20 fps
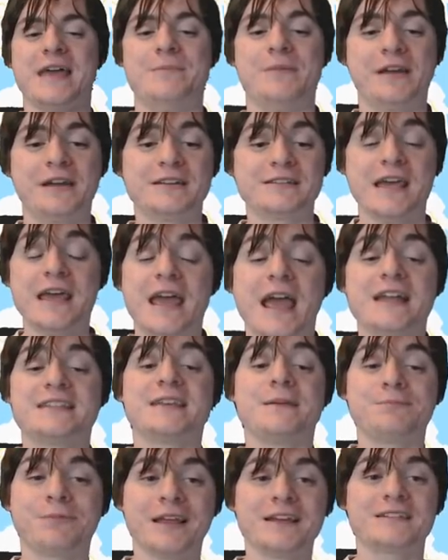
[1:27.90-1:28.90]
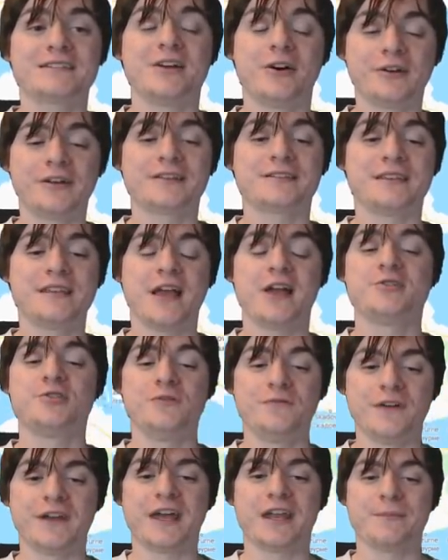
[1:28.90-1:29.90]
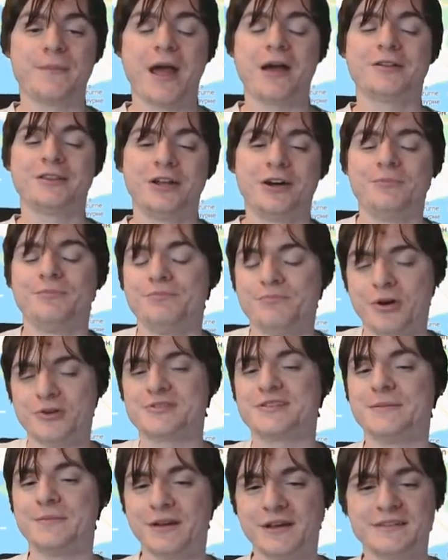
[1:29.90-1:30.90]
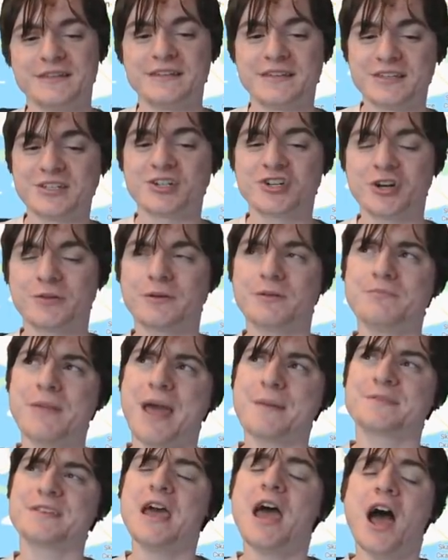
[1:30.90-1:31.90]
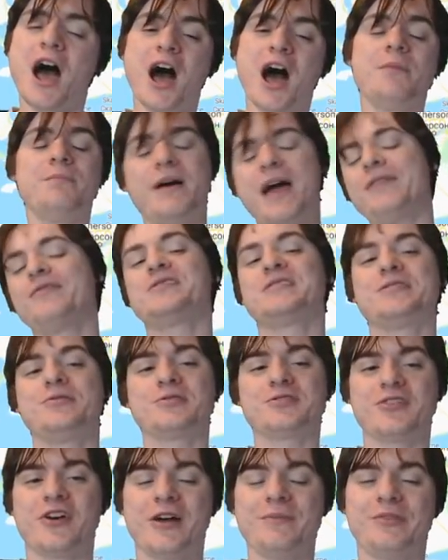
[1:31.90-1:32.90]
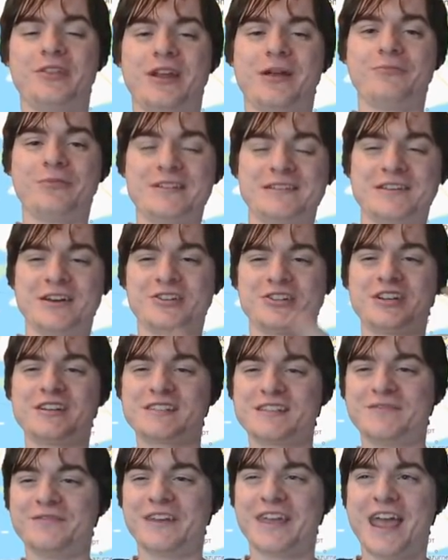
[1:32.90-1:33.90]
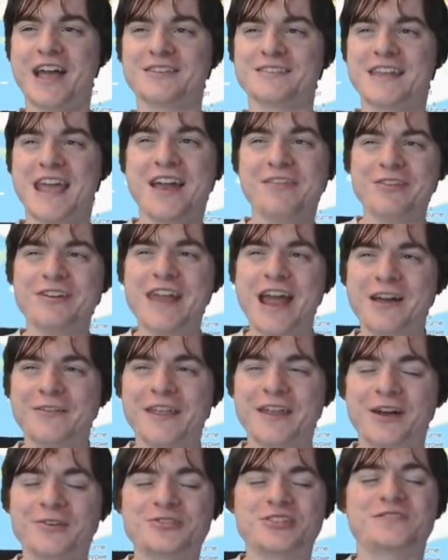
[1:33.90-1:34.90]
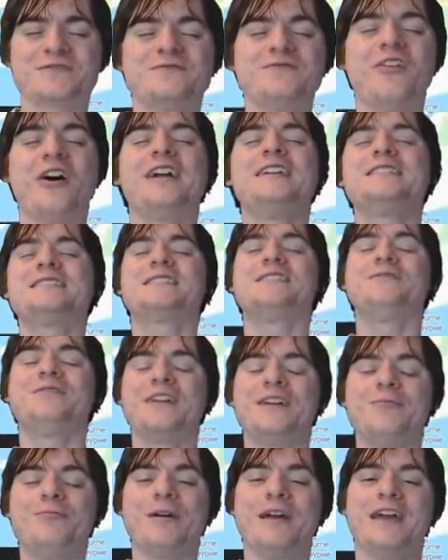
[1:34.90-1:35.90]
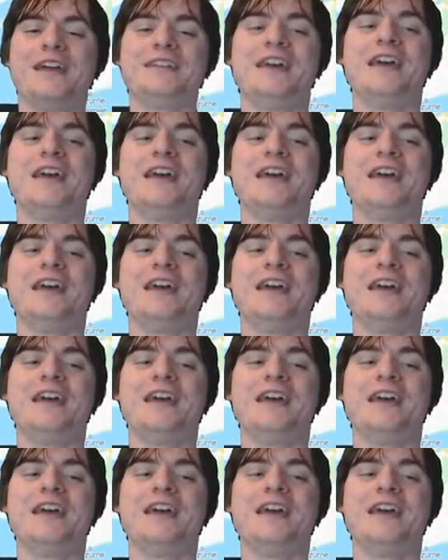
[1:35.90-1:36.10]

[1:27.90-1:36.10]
because it's a place that honestly I do forget about a lot, mostly because it doesn't show up on maps, but every single time that I'm researching something else, every now and then I'll just find something weird